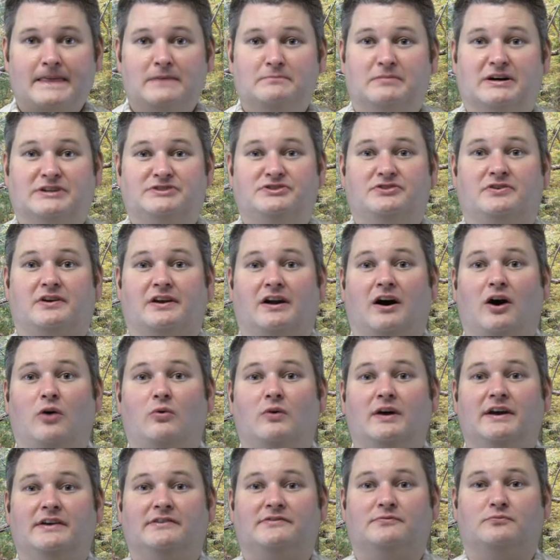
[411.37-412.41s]
But you can
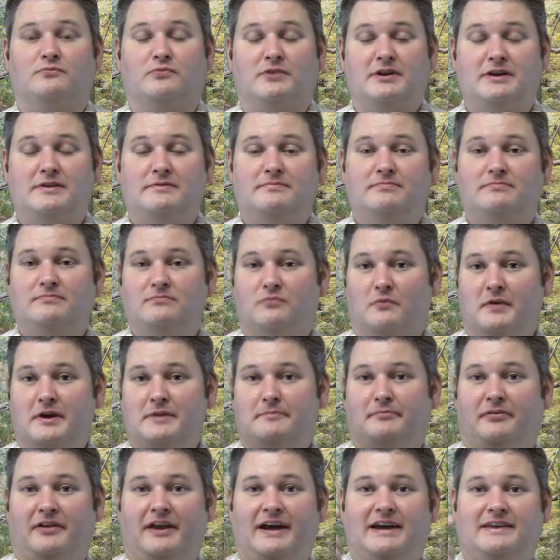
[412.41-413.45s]
always re
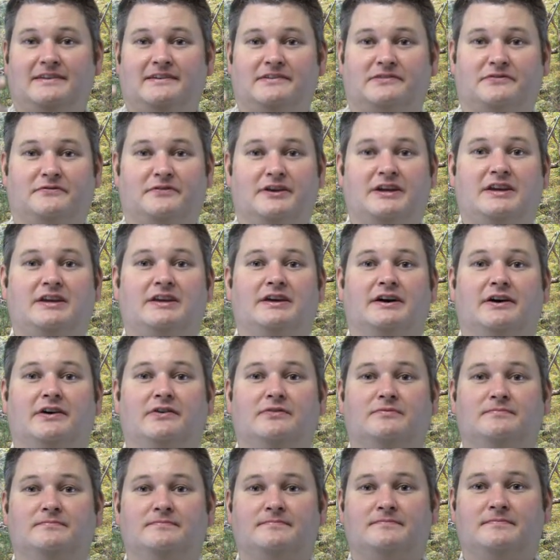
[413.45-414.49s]
replay this video
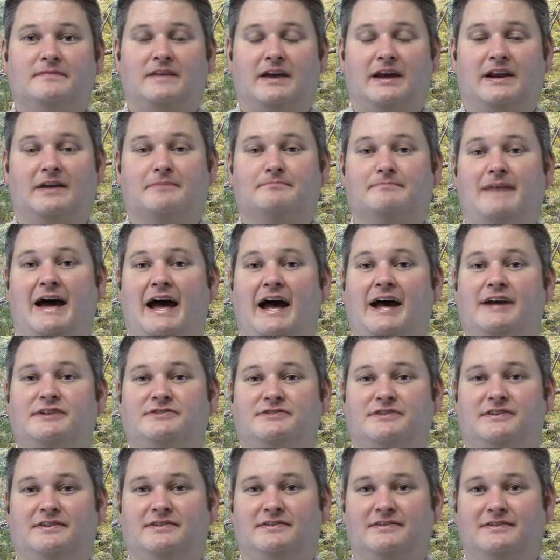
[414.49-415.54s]
and
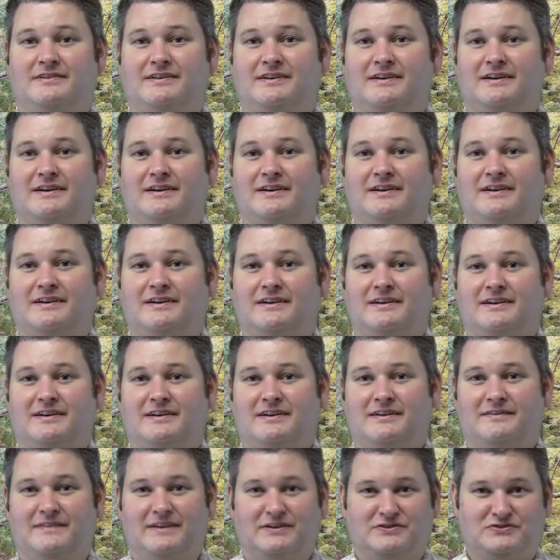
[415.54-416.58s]
imagine
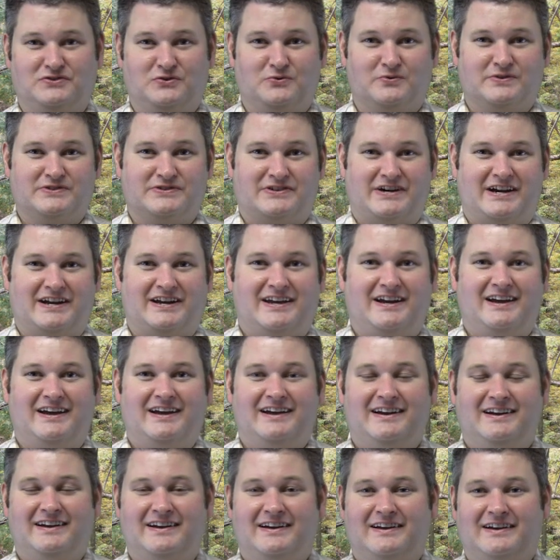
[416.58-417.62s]
that you were drinking
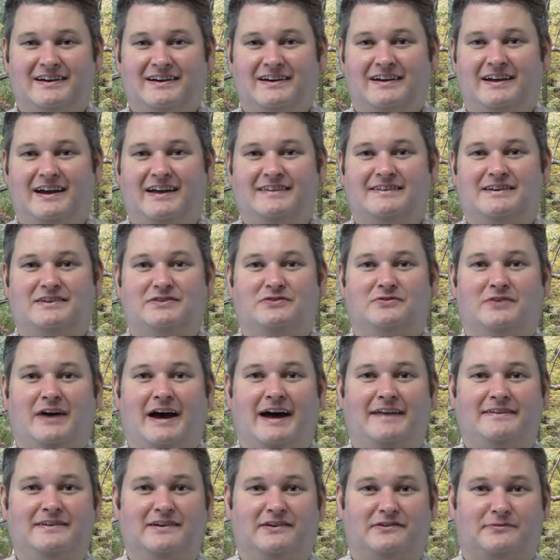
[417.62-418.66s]
it and that you
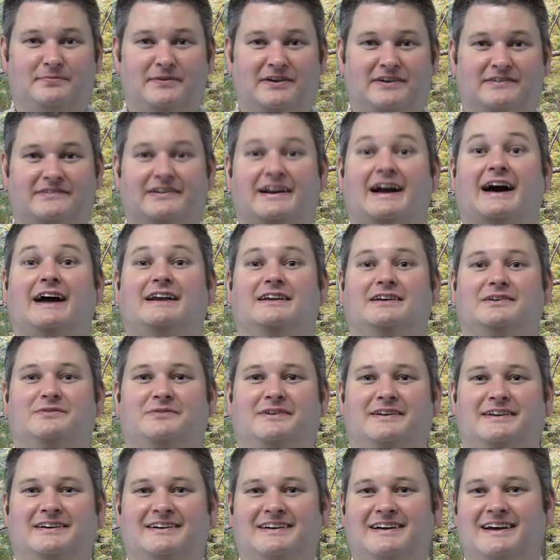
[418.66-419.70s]
had the experience that I did
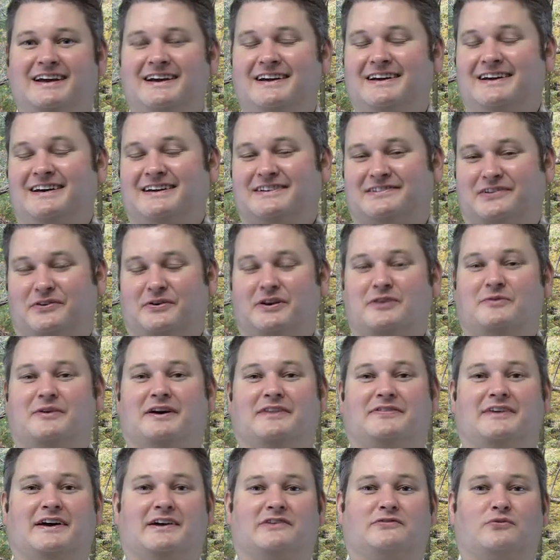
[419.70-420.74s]
with it. So
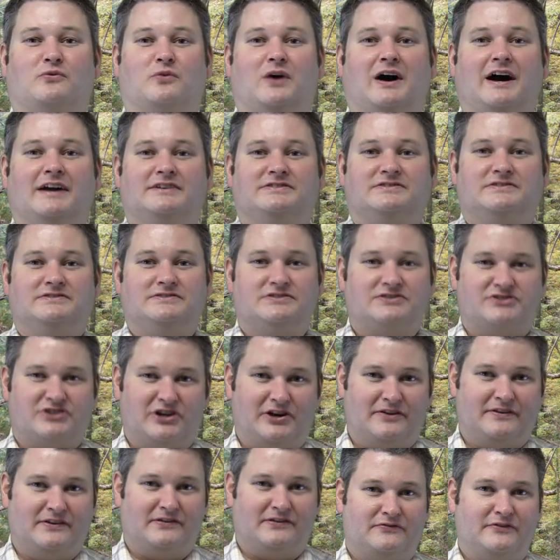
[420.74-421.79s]
anyway, thanks for watching.
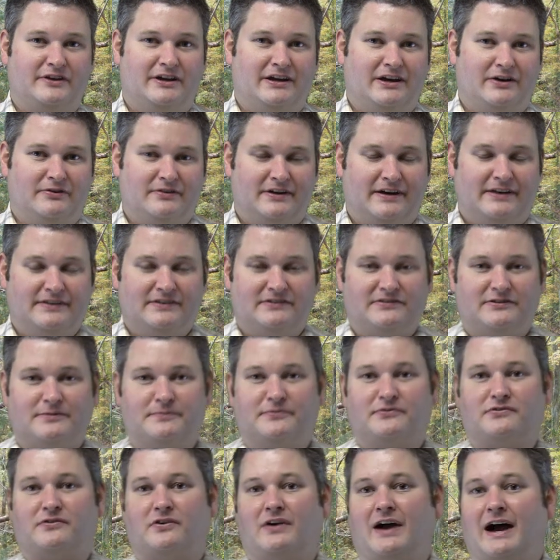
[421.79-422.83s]
Share video with others.
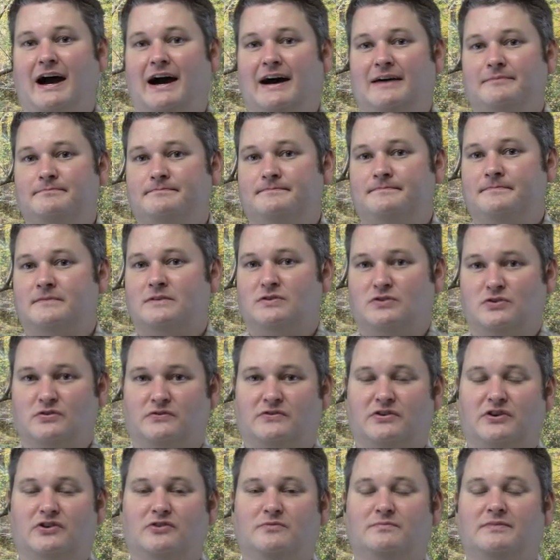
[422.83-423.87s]
Subscribe.
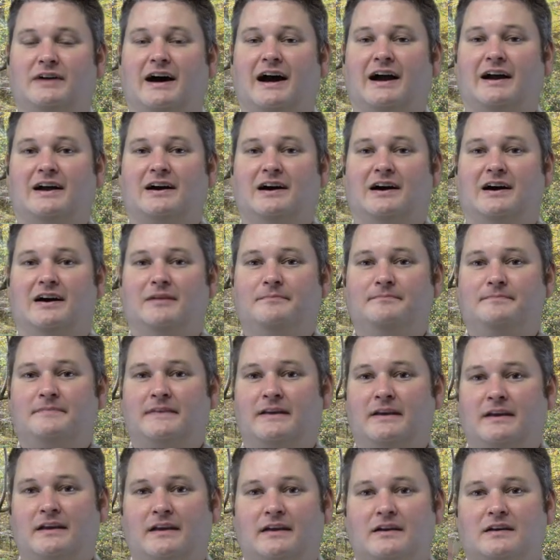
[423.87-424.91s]
YouTube.com
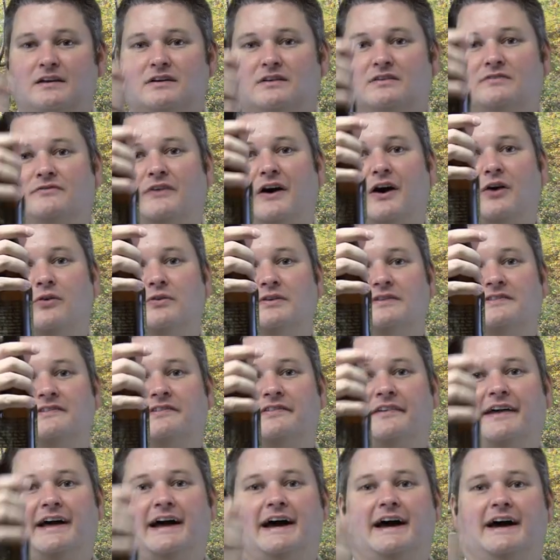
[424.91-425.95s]
forward
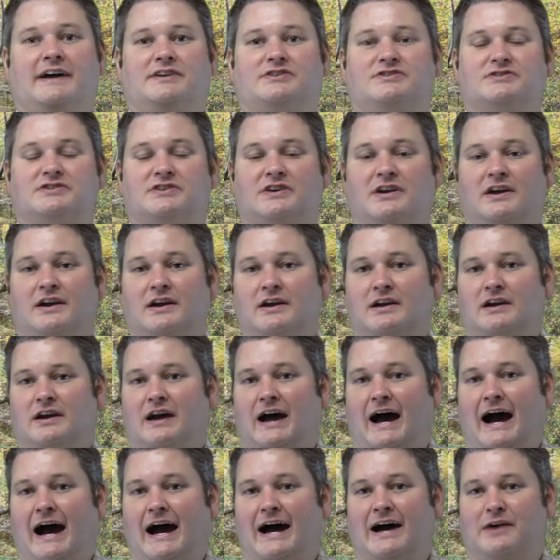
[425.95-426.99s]
slash
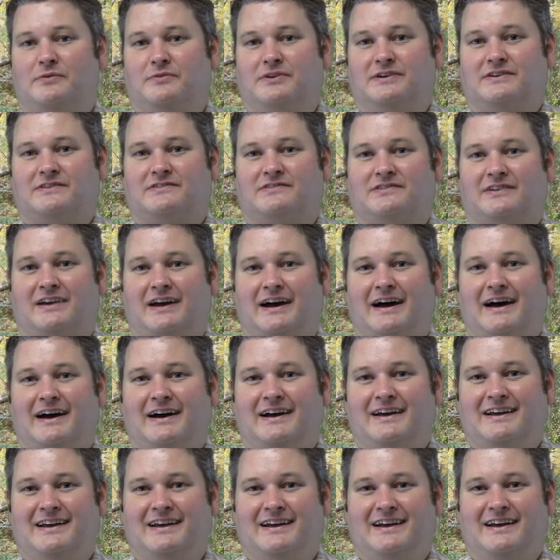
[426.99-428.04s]
IRIX guy
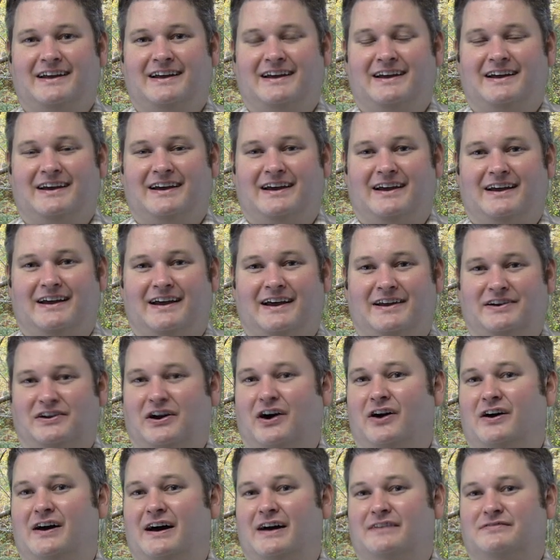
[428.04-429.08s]
and
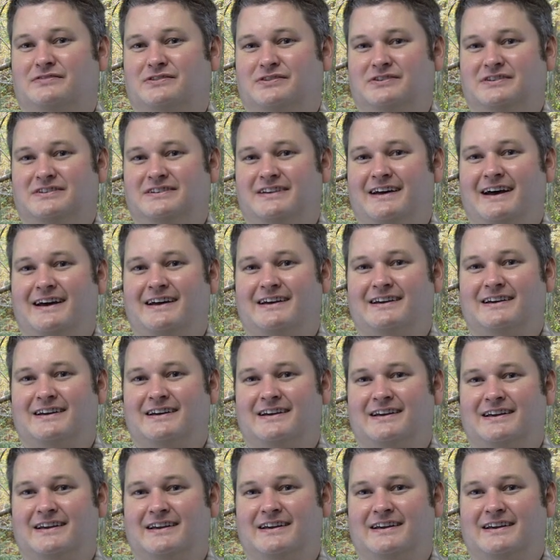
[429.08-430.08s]
y'all have a good day.